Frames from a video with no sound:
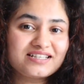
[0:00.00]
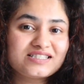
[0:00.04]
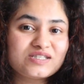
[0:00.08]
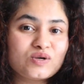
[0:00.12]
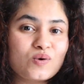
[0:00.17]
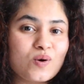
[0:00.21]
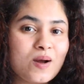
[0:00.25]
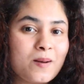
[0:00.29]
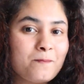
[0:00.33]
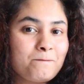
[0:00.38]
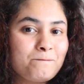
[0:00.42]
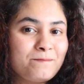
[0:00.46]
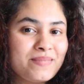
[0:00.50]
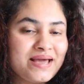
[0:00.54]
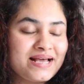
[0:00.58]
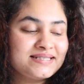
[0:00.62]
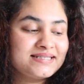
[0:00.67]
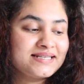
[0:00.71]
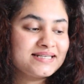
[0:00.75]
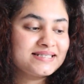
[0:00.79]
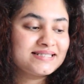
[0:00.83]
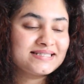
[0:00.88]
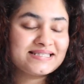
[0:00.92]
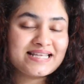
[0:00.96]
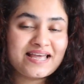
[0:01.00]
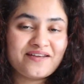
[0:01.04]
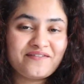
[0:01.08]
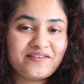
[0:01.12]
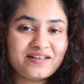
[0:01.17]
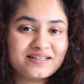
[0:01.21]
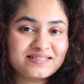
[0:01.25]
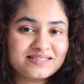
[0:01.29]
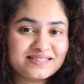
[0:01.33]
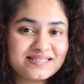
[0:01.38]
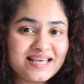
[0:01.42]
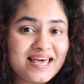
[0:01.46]
so amazing
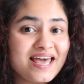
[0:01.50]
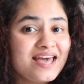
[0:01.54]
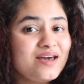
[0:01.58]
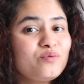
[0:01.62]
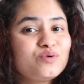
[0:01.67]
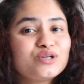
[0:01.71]
savings there,